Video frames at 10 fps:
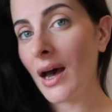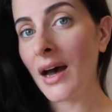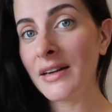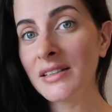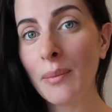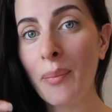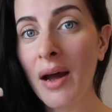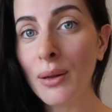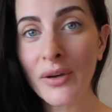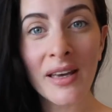and
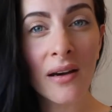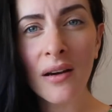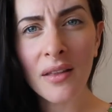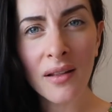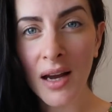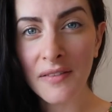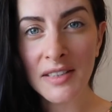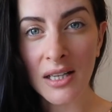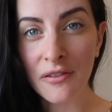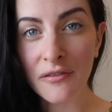by looking at other
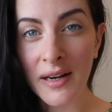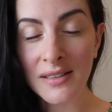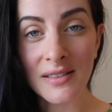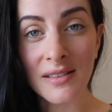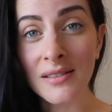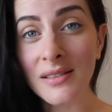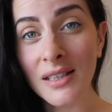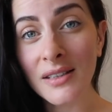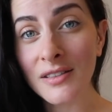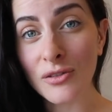lifestyle factors and
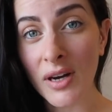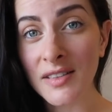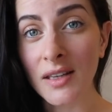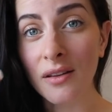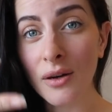de-stressing.